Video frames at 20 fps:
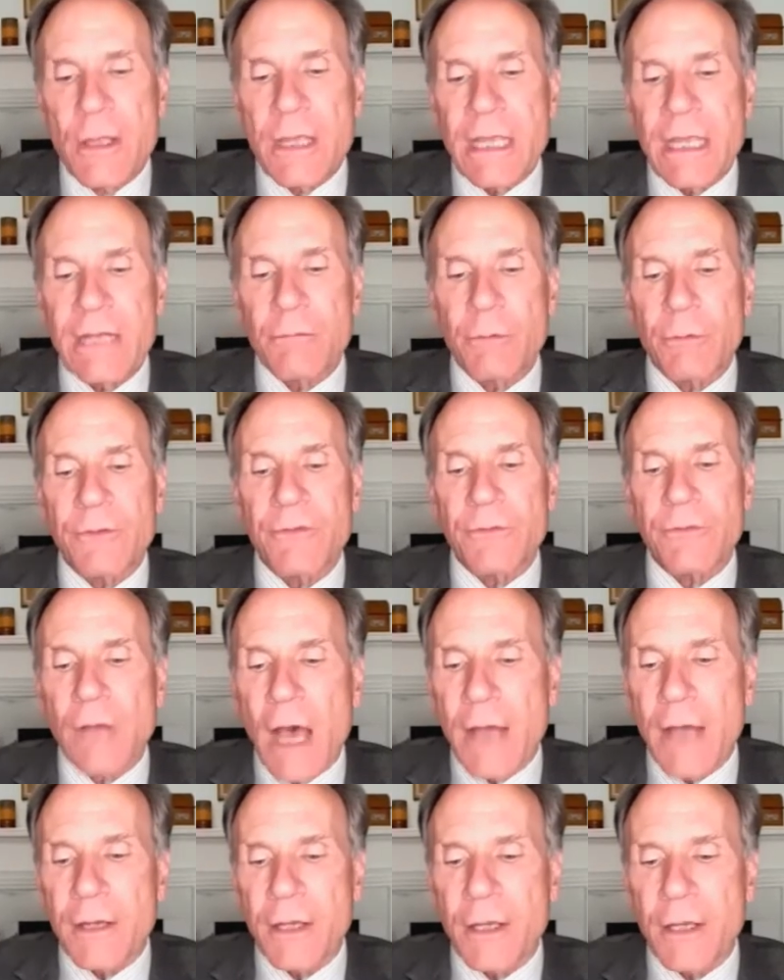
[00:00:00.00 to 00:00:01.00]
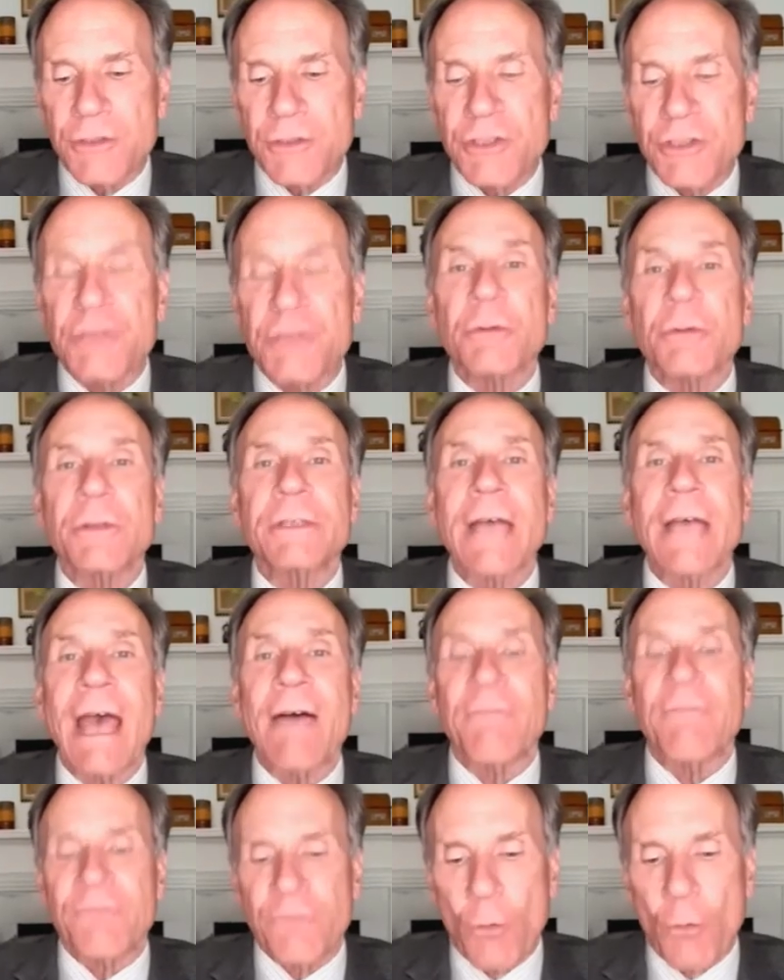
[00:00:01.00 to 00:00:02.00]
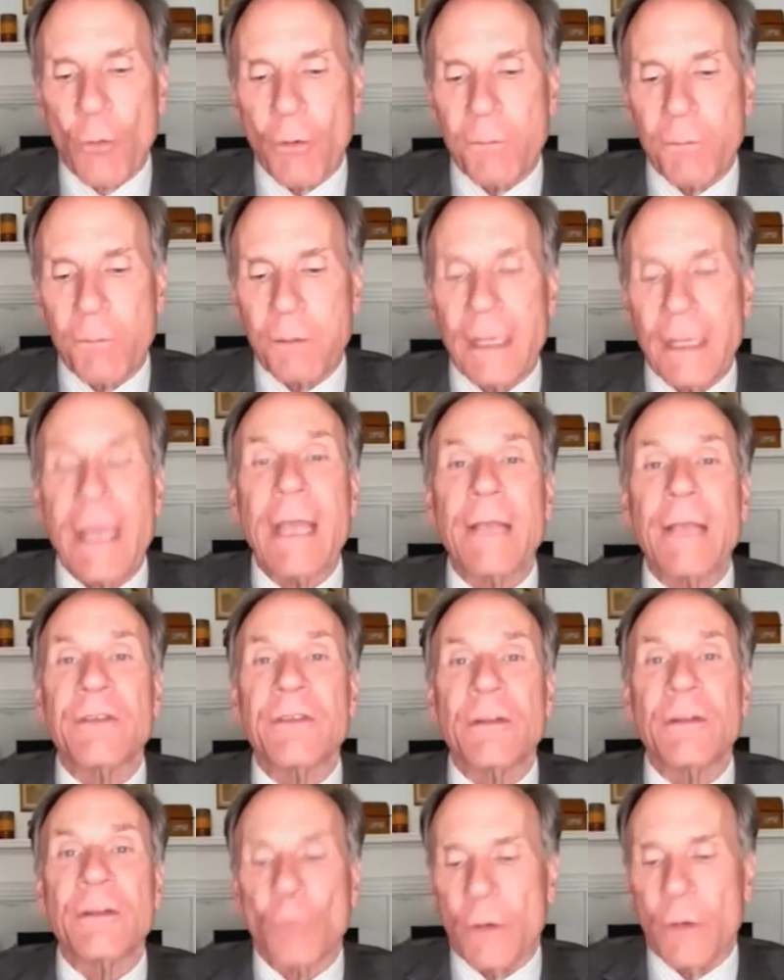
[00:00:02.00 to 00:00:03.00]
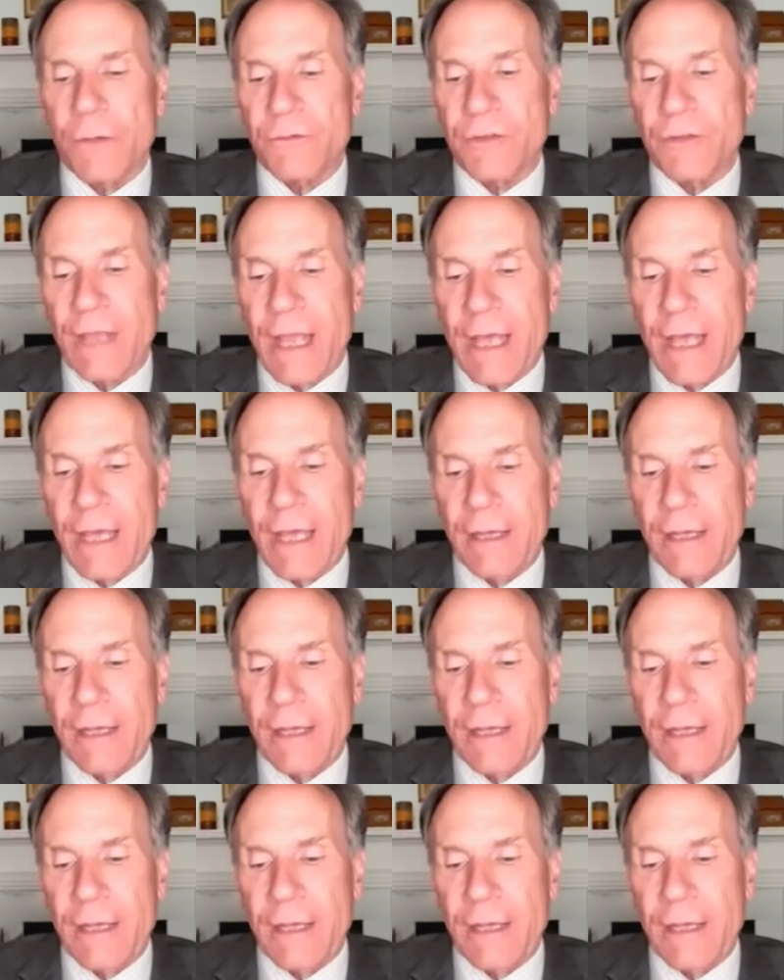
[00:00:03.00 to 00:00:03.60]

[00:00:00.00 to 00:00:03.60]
It was not unusual to have 4 plays in one's head,